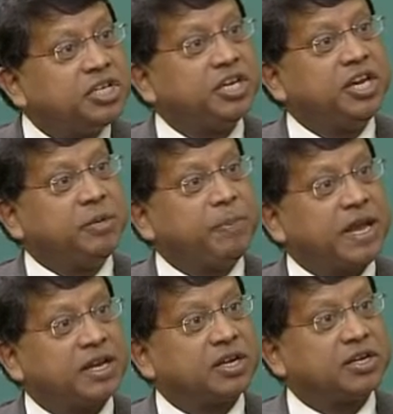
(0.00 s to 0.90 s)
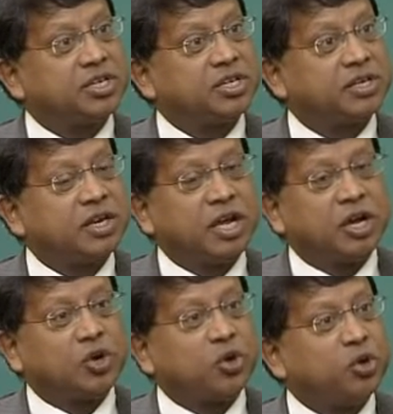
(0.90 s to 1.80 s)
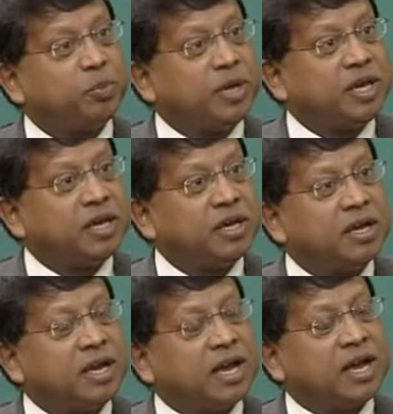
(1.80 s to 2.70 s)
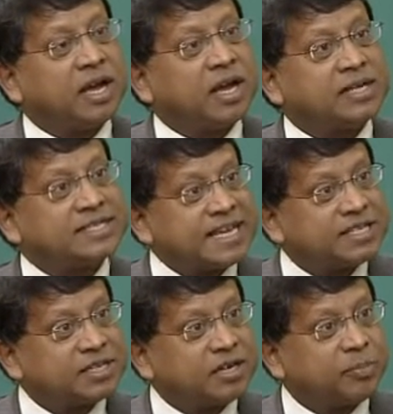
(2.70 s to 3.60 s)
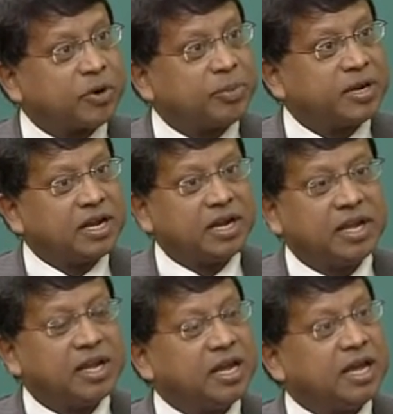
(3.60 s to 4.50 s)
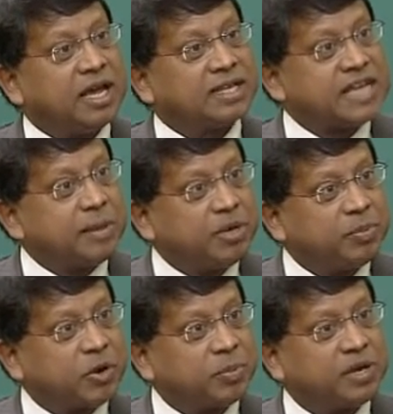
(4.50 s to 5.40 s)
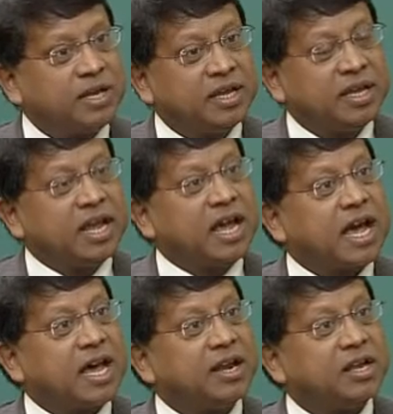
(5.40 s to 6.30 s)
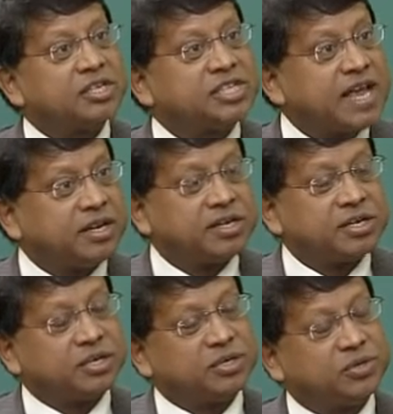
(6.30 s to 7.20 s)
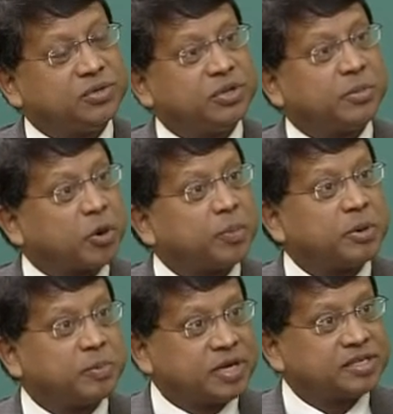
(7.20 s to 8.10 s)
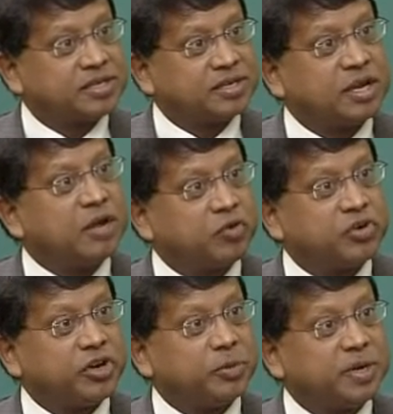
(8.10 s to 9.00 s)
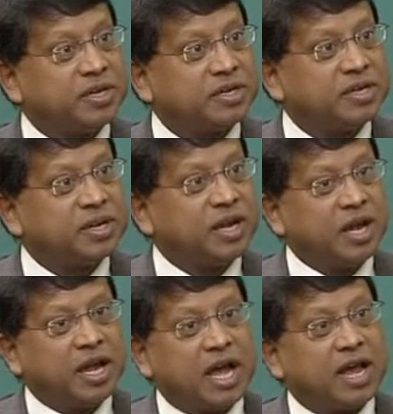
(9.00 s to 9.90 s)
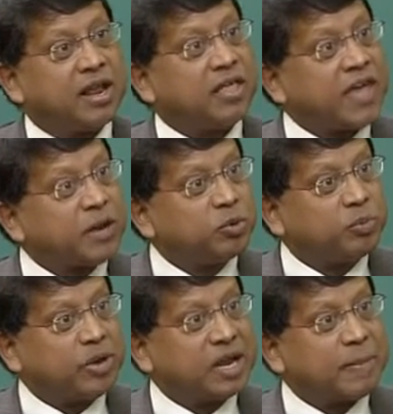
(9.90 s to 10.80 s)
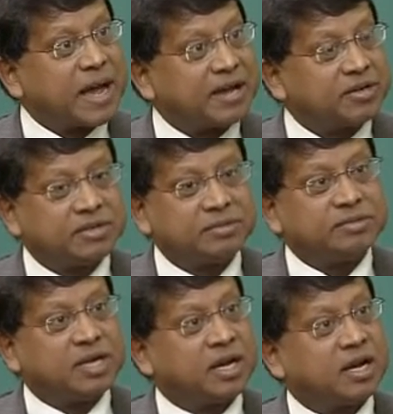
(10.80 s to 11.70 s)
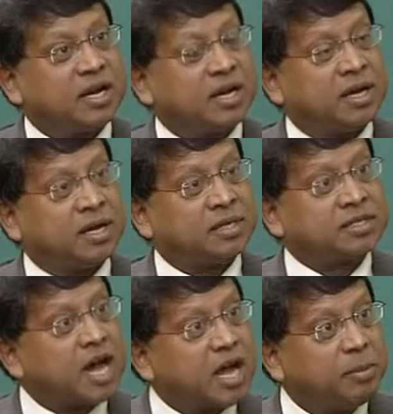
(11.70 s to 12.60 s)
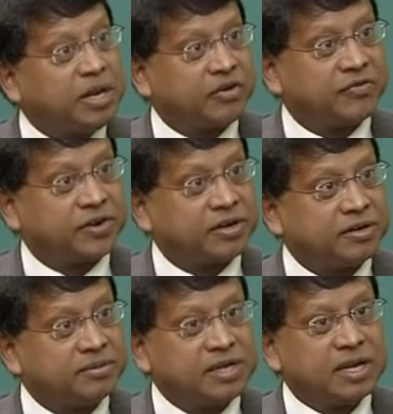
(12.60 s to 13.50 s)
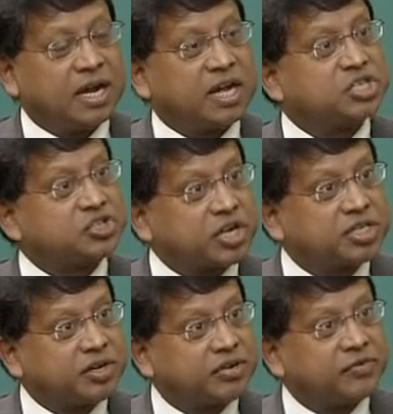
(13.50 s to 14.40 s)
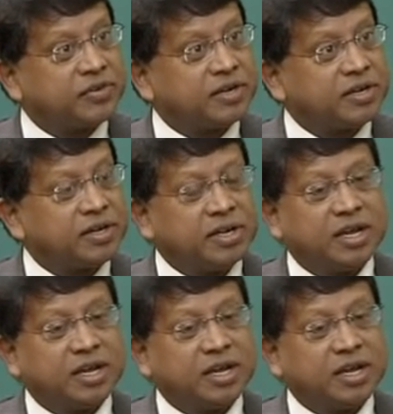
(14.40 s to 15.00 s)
knee pain condition could be assessed appropriately, examined properly, and sent to the appropriate person for treatment. And that would bring about a timely referral, a structured referral